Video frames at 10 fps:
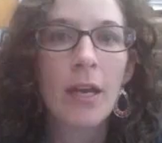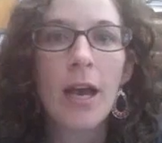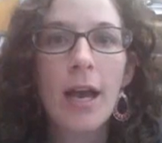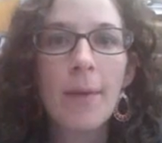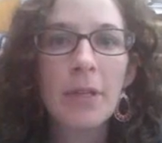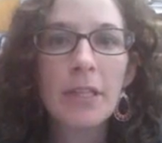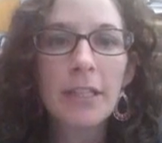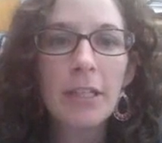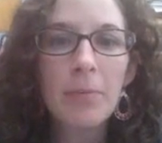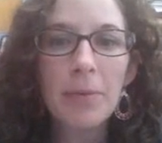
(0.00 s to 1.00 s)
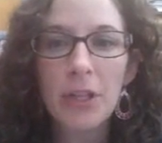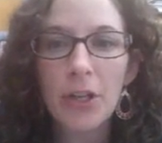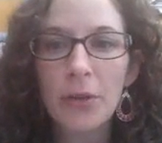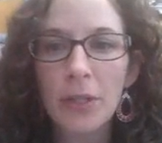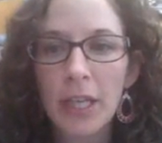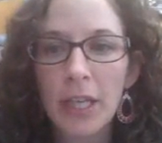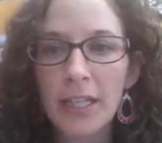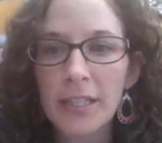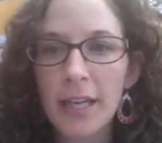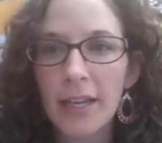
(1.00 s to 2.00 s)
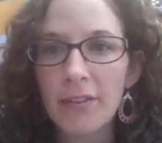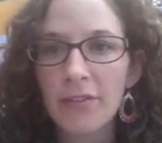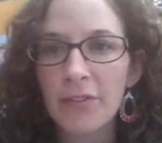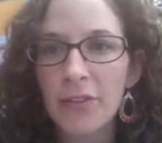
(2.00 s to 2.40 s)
A little bit, though, in case I have